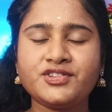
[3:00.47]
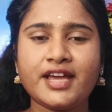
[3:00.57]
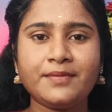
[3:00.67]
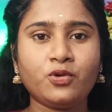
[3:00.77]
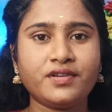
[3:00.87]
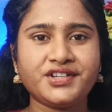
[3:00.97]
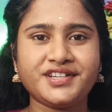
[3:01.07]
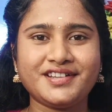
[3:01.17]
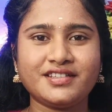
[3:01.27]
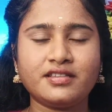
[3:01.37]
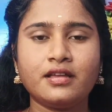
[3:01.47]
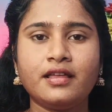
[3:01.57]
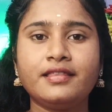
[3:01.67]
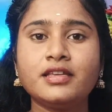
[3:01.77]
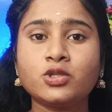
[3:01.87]
type questions.
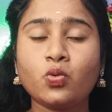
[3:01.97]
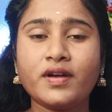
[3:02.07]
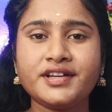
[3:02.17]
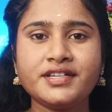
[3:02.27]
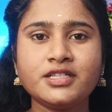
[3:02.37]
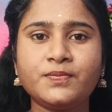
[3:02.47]
These questions